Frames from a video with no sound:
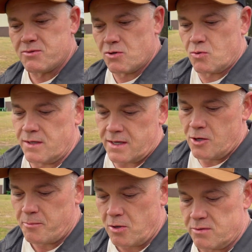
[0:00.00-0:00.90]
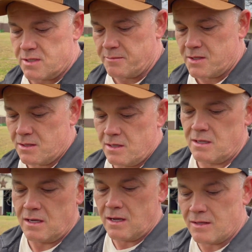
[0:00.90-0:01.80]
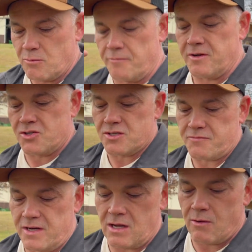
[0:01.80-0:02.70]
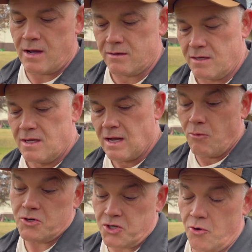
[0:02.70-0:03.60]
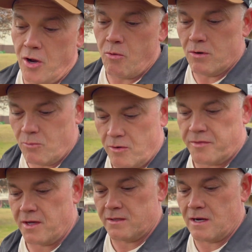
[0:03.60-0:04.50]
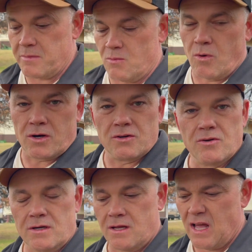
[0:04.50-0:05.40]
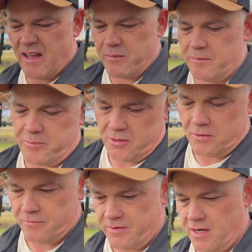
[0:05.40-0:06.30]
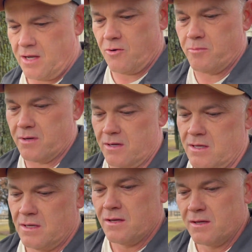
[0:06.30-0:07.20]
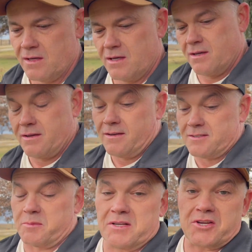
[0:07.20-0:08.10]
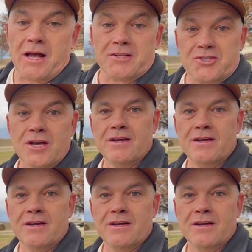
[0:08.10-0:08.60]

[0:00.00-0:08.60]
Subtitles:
real quick, help her with something, and then we'll finish this video out. I wanna show y'all one more thing that I've been working on. I haven't been putting it on video, but it's been a challenge.